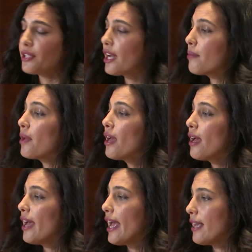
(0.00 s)
time,
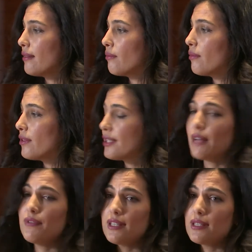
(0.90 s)
and
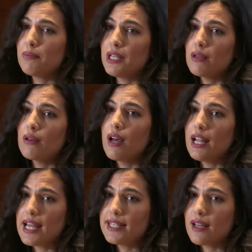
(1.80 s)
services being a
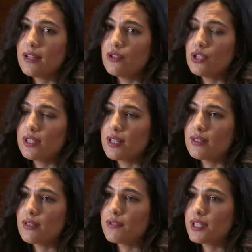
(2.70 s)
less
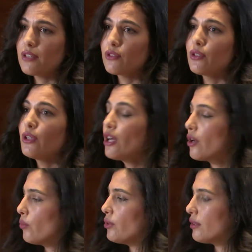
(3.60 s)
energy-intensive sector
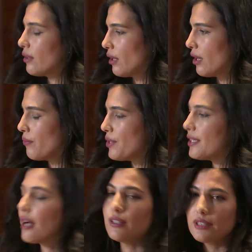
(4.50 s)
would
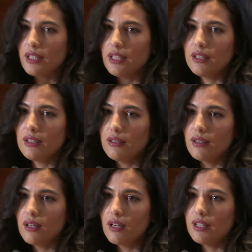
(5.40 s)
result
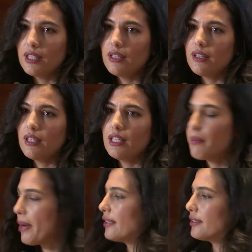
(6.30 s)
in a
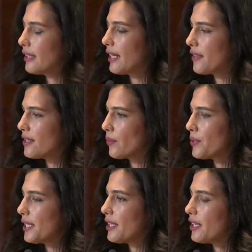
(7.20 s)
pattern like this that we
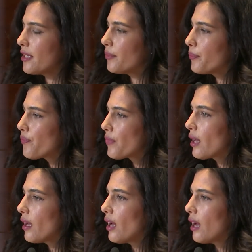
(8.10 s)
see here.
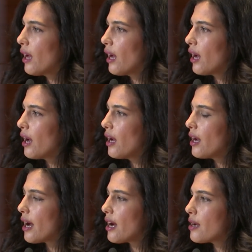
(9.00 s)

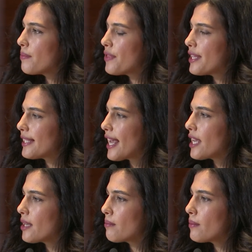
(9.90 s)
The
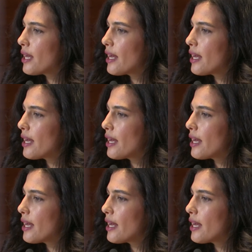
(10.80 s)
same